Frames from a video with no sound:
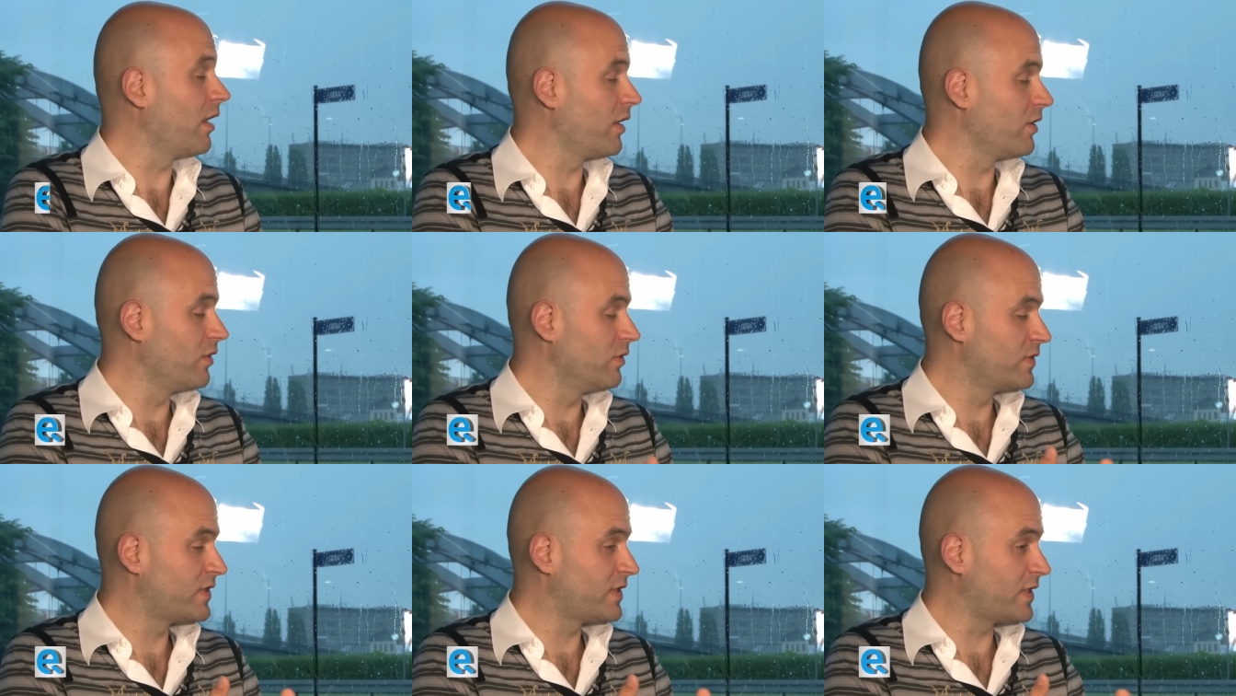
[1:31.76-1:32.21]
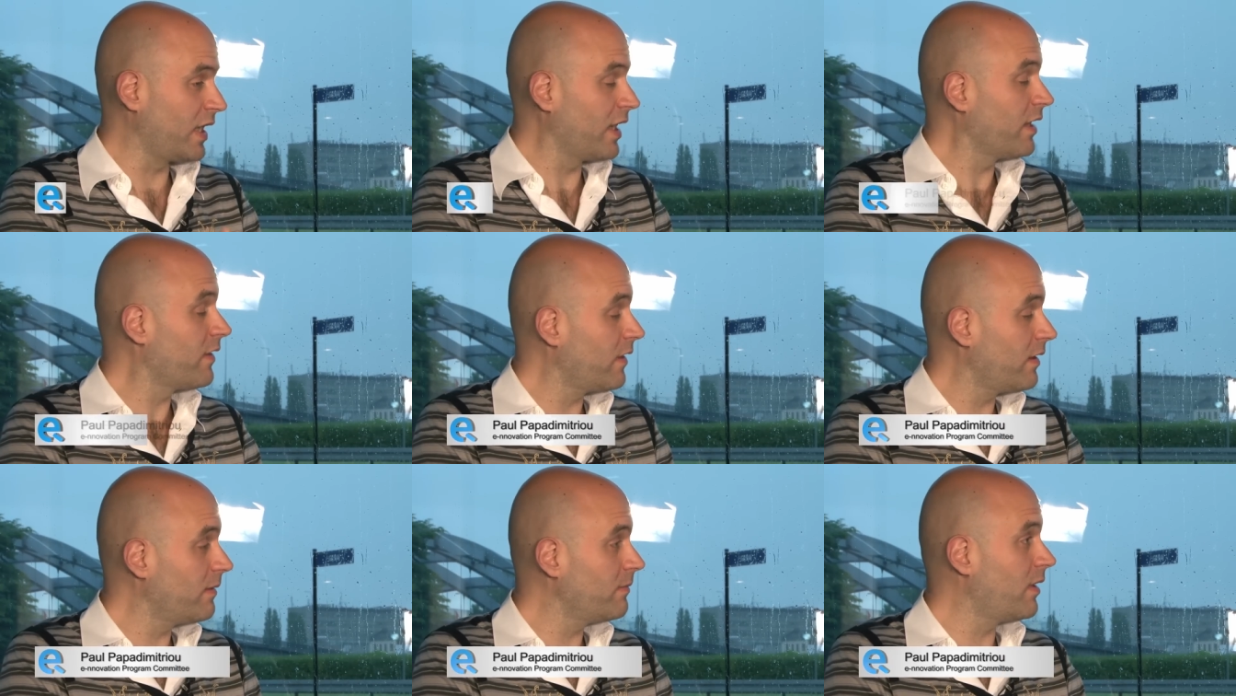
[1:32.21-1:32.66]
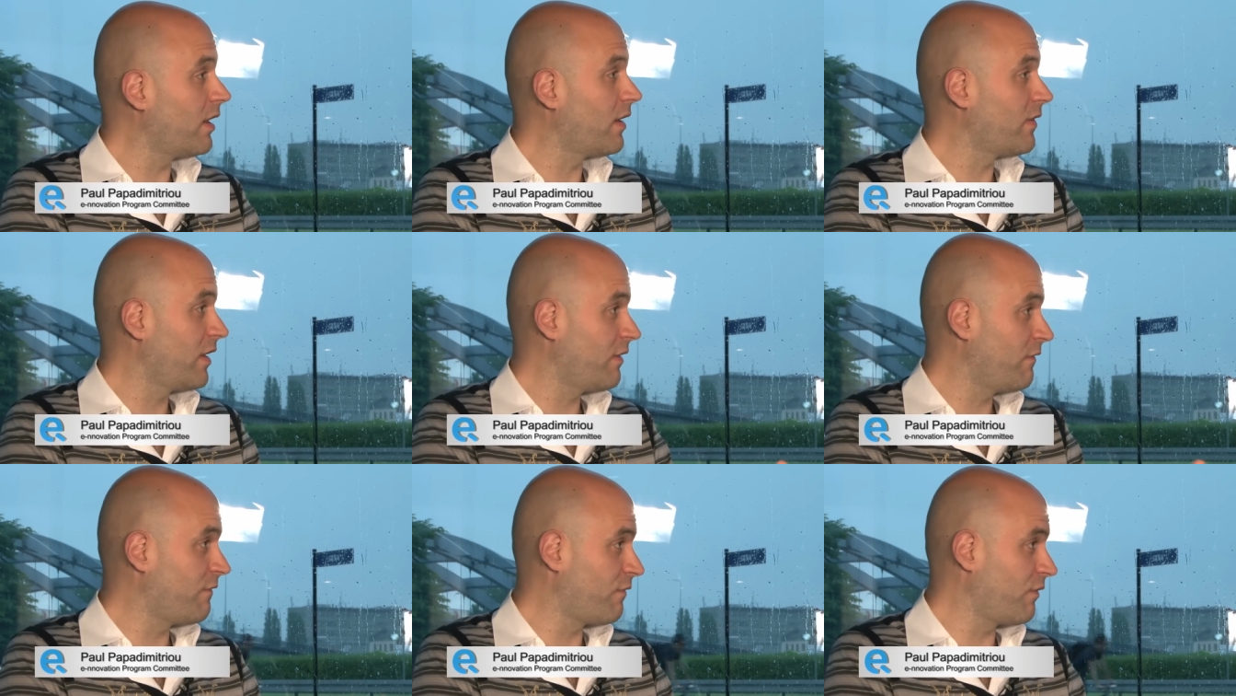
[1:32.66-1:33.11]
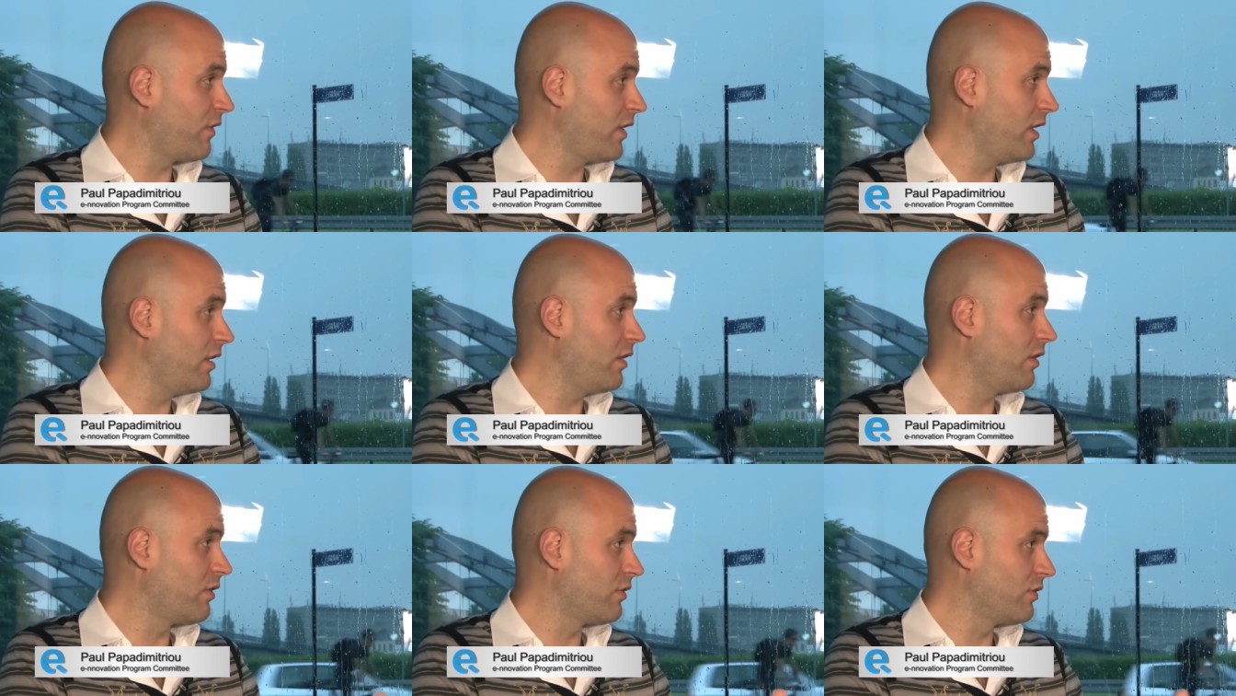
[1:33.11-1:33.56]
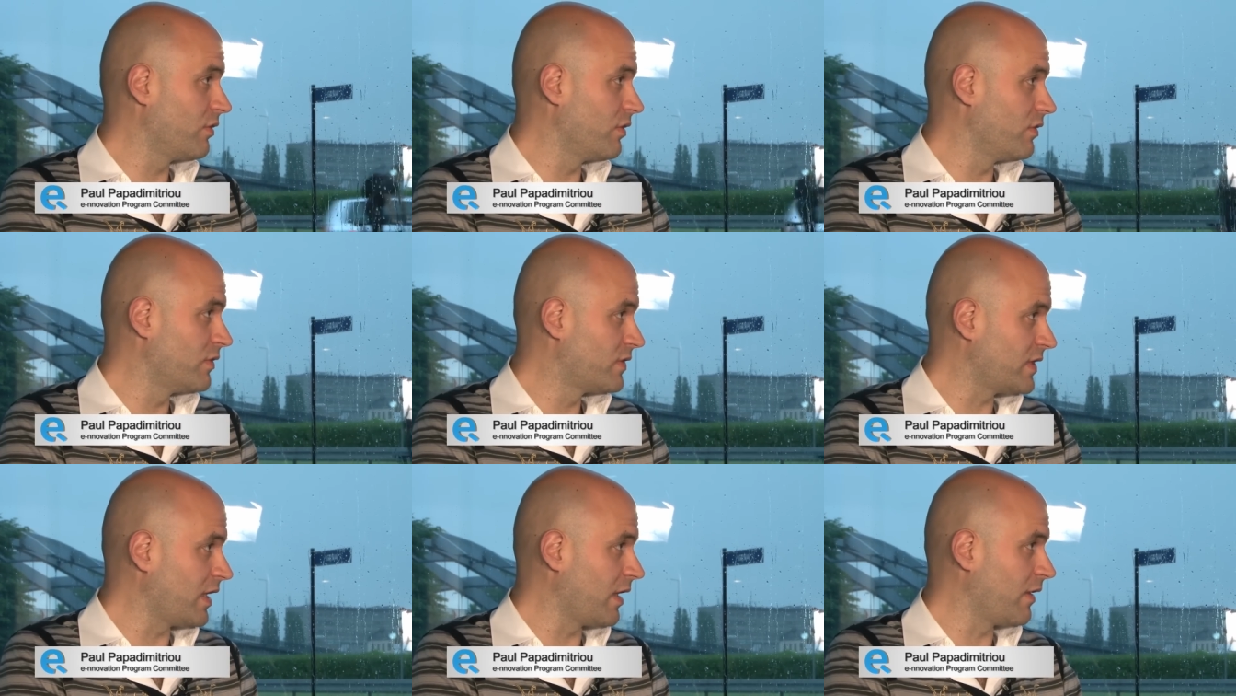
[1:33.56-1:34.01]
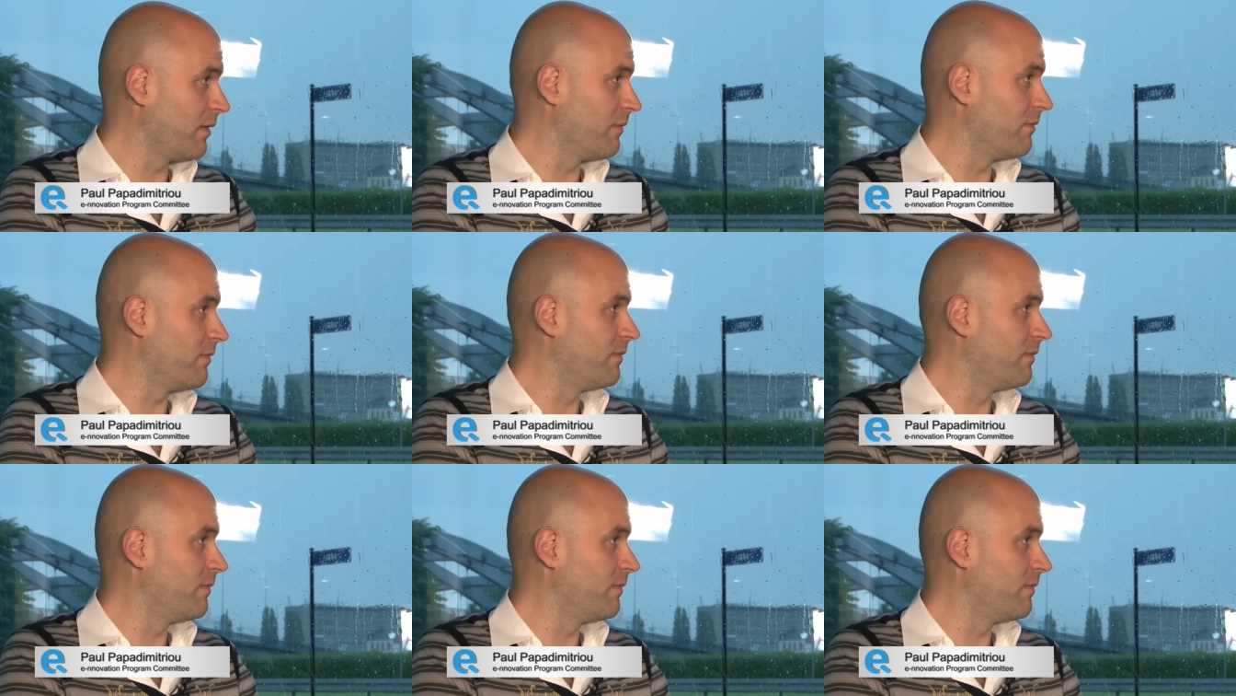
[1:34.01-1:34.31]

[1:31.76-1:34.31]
Are you selling them? Are they free, or do you sell them?